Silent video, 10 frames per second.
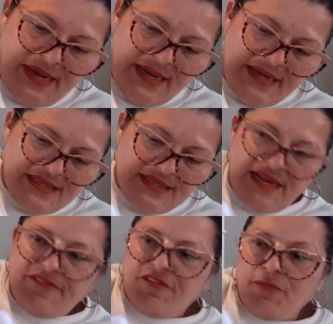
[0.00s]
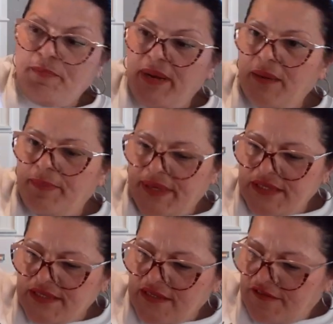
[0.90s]
it's not for big, big
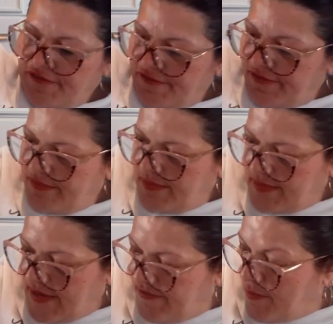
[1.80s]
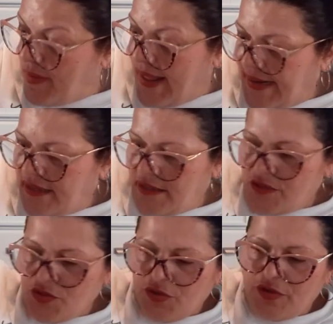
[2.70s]
stuff. Not for
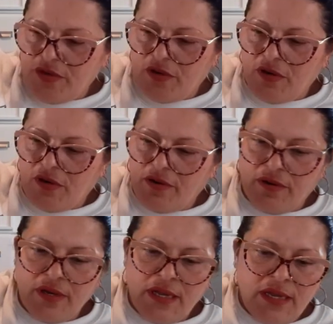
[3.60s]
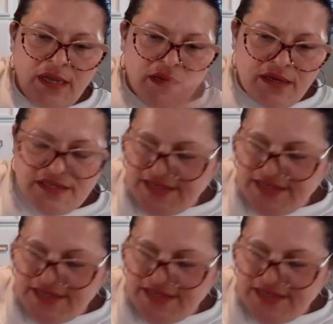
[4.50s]
blankets or, or because